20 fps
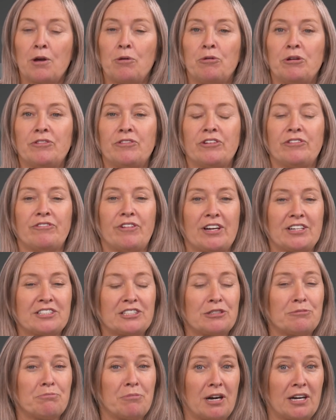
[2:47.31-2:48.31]
We've
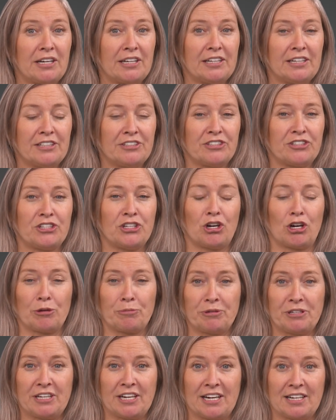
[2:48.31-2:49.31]
invested money into the
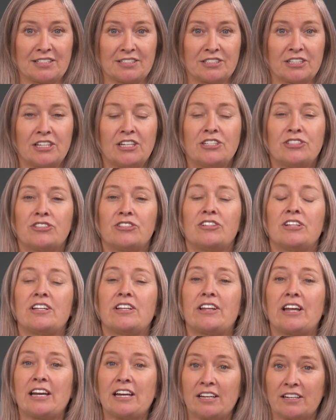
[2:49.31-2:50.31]
RPS so
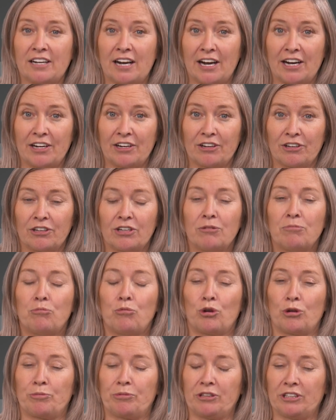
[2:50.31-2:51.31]
that they can hire
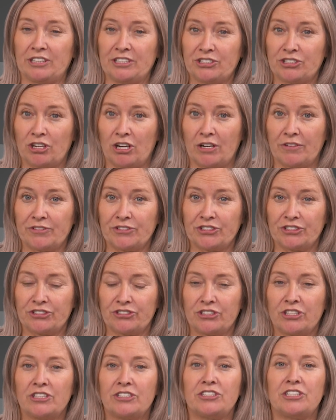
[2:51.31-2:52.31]
more police
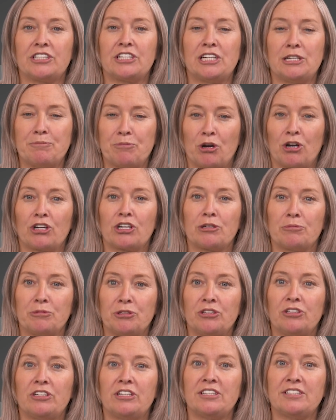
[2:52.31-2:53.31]
officers to keep our
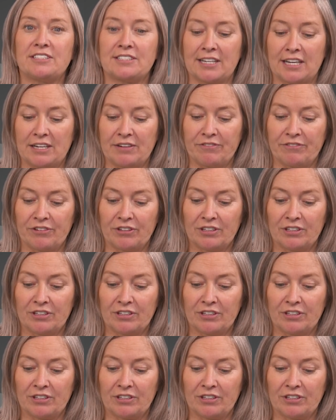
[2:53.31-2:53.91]
community safe.